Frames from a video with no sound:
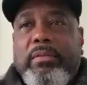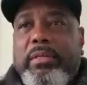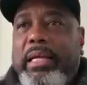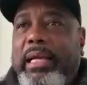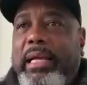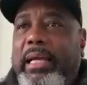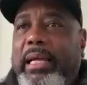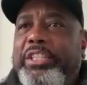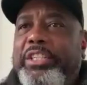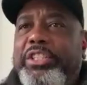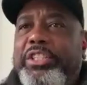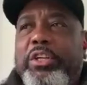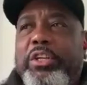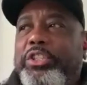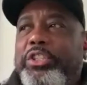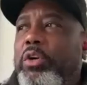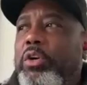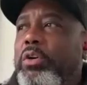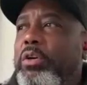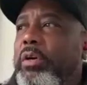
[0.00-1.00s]
Yeah, you know they should
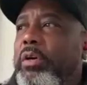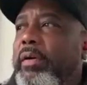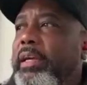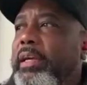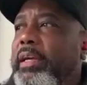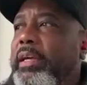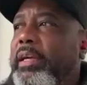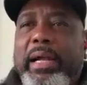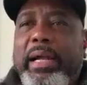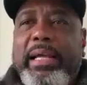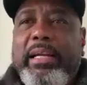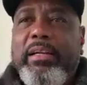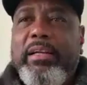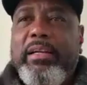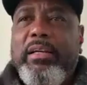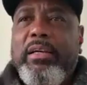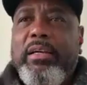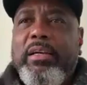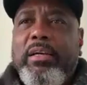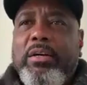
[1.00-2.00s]
have showed her in
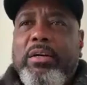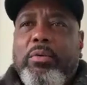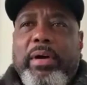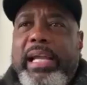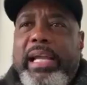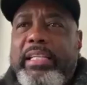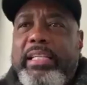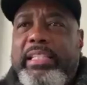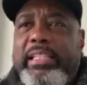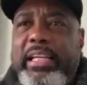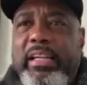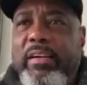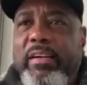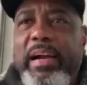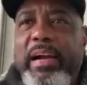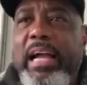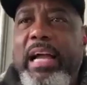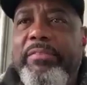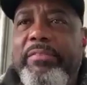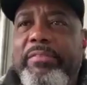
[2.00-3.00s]
training. We ain't seen her
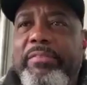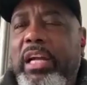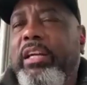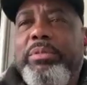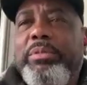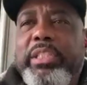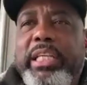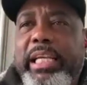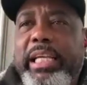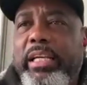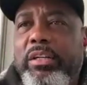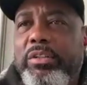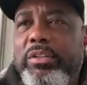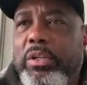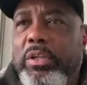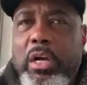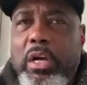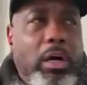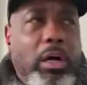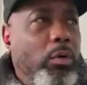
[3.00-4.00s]
have none of them
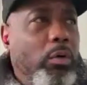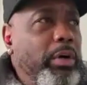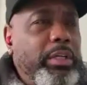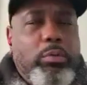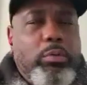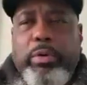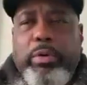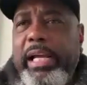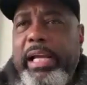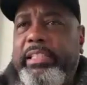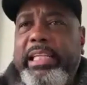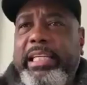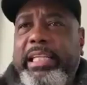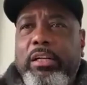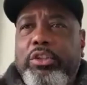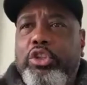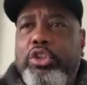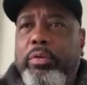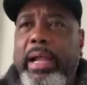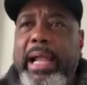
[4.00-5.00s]
skills. We, we ain't
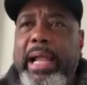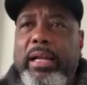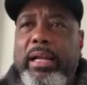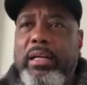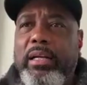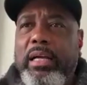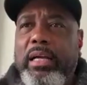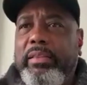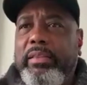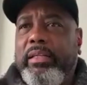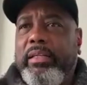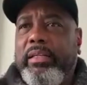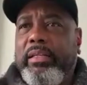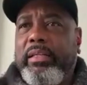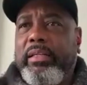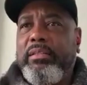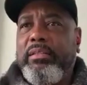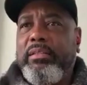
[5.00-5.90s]
seen her train or nothing.